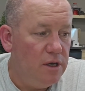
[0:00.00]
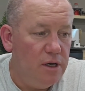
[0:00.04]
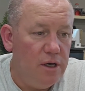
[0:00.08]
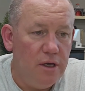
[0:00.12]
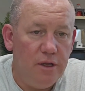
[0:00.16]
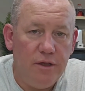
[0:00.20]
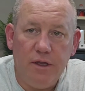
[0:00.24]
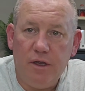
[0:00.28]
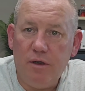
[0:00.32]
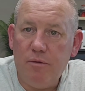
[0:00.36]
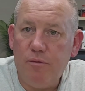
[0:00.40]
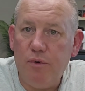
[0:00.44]

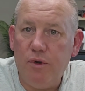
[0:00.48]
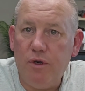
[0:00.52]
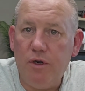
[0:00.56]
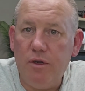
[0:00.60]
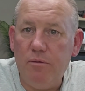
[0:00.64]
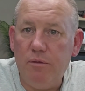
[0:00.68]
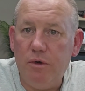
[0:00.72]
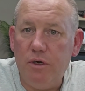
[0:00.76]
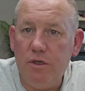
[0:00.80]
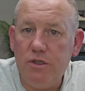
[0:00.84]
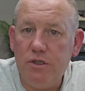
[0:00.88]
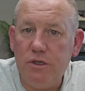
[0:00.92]
I think pretty
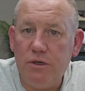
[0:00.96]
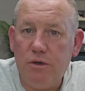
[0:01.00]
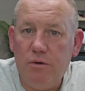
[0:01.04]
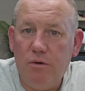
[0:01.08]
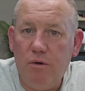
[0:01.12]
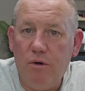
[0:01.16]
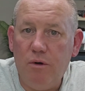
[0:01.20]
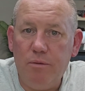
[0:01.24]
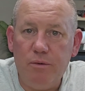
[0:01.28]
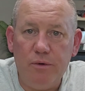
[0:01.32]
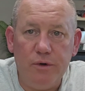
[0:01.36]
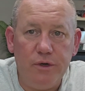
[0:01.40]
much a
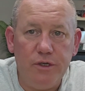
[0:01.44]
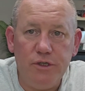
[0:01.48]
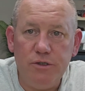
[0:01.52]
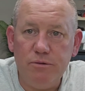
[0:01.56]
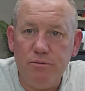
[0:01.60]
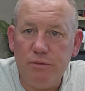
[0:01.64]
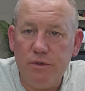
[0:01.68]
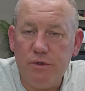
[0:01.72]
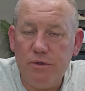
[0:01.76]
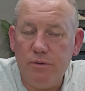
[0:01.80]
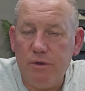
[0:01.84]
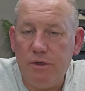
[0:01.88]

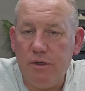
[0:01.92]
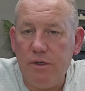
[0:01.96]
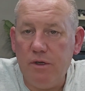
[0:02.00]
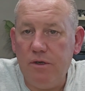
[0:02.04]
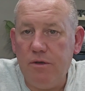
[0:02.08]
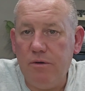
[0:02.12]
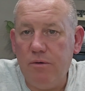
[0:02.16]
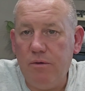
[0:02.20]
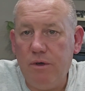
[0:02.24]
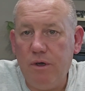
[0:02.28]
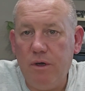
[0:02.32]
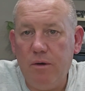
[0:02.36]
cooperation between the
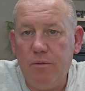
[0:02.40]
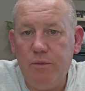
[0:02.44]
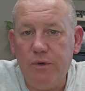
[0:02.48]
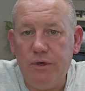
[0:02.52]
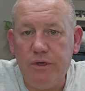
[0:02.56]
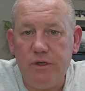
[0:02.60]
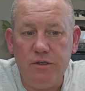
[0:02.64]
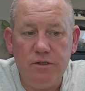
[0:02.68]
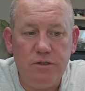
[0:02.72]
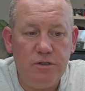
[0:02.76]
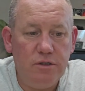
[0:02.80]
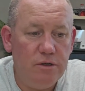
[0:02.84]
two
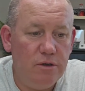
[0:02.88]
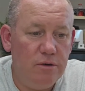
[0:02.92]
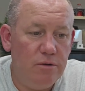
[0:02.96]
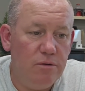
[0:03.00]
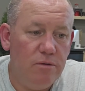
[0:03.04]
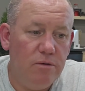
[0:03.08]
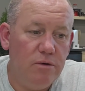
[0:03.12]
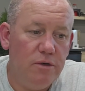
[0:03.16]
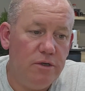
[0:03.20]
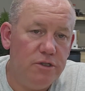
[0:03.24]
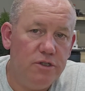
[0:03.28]
companies too.